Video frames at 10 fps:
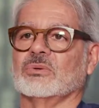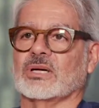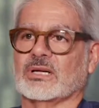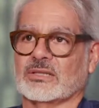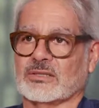to
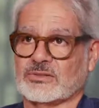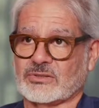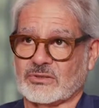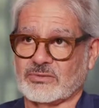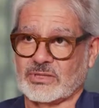a
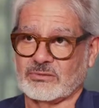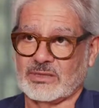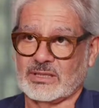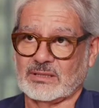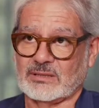catastrophic
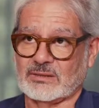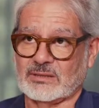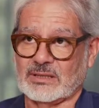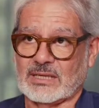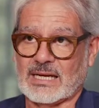event in a